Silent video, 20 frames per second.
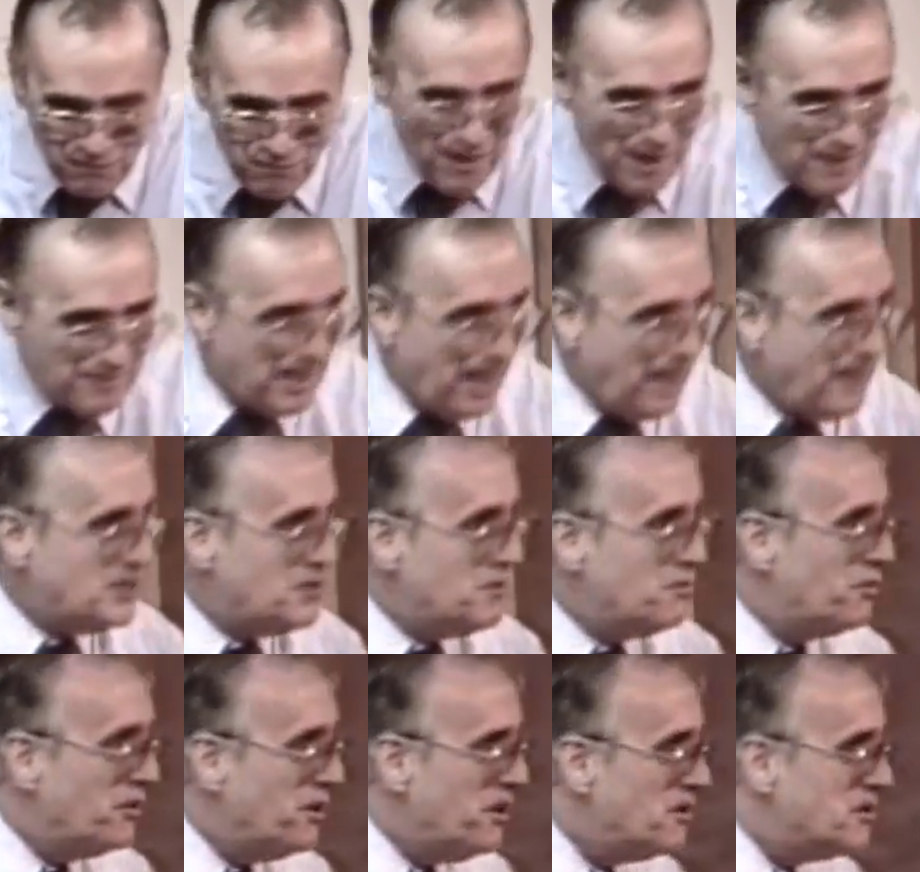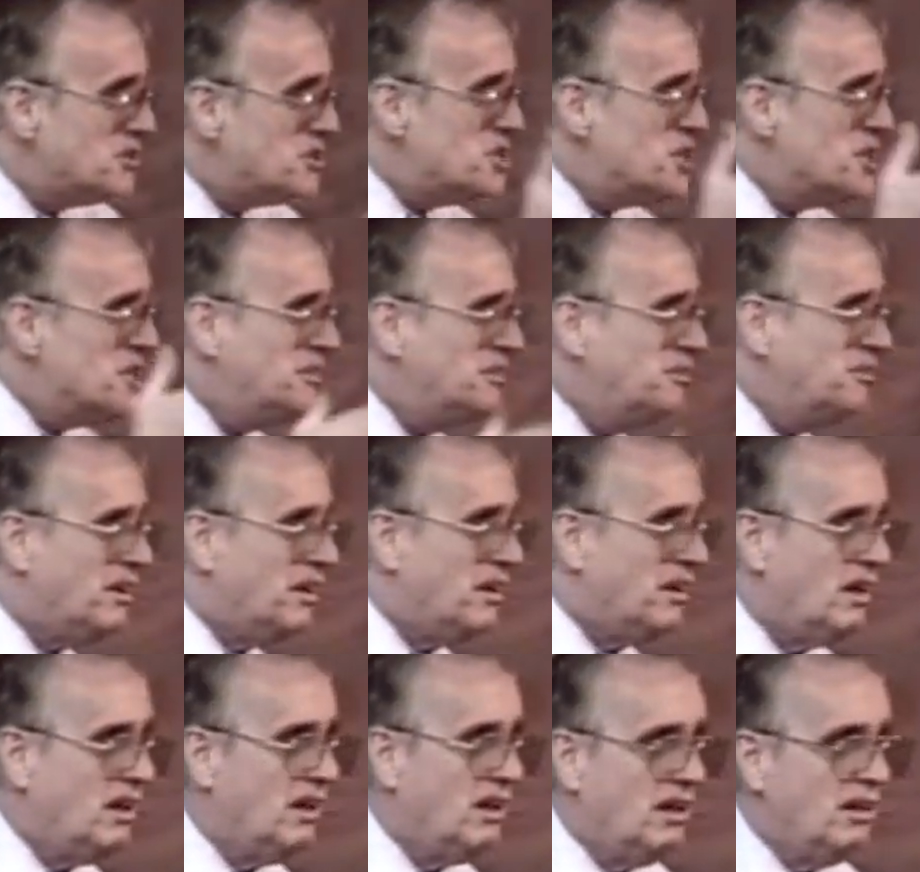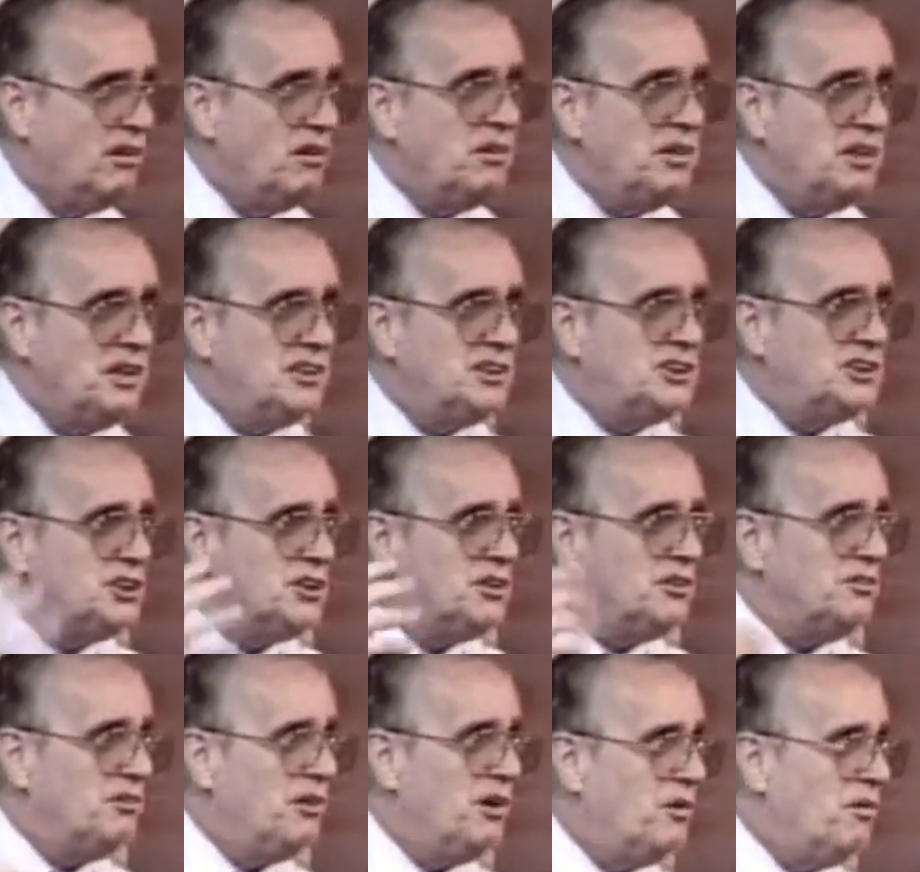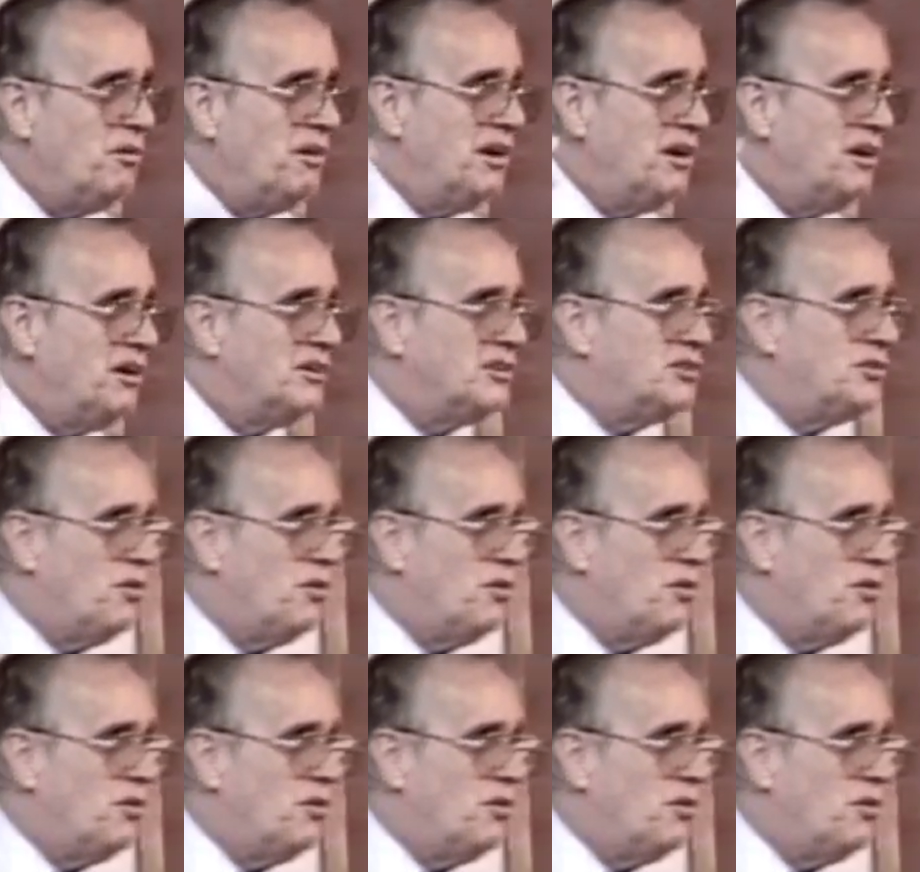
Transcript: the foundation for your children. Your little children go in and are